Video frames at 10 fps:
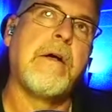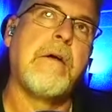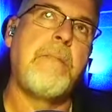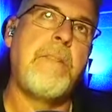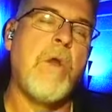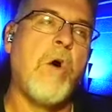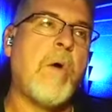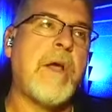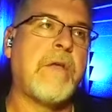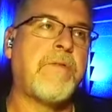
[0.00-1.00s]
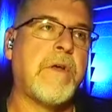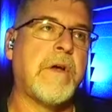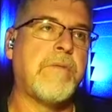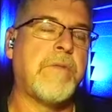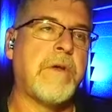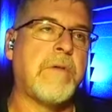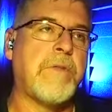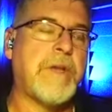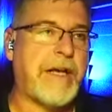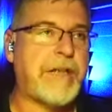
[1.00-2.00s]
knowing the the
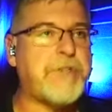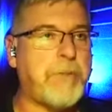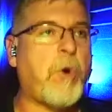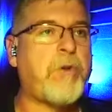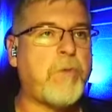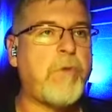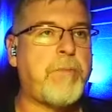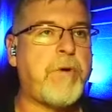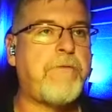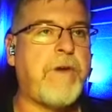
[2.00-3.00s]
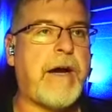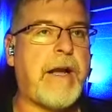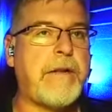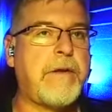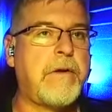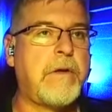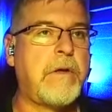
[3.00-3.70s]
the kind of support that we provide